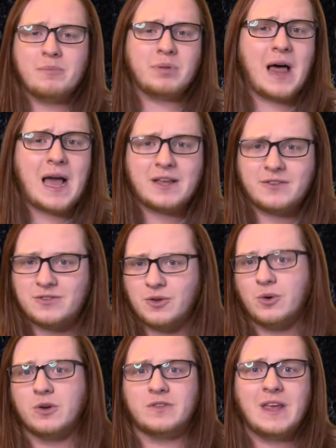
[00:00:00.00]

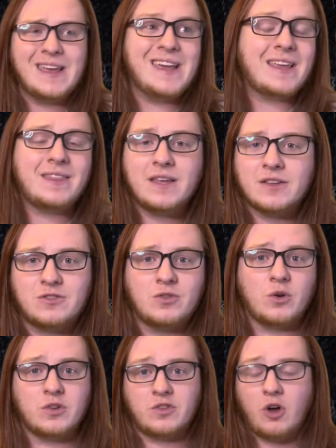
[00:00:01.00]
pliosaurs,
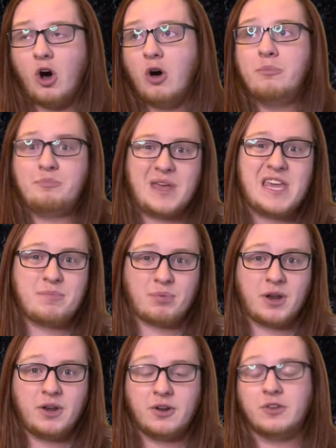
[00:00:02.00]
ichthyosaurs, all big
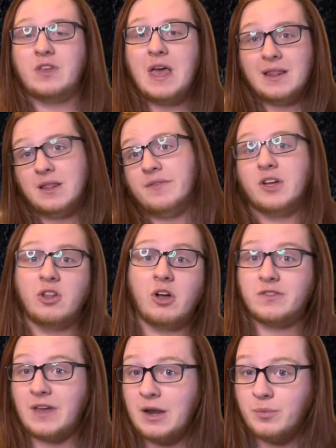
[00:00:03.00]
predators living
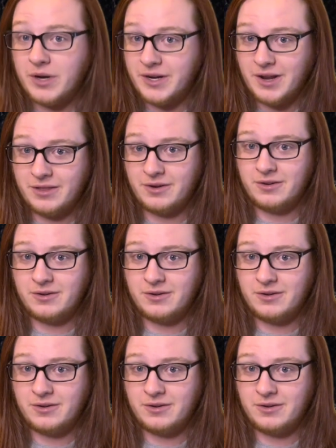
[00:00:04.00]
alongside one one another.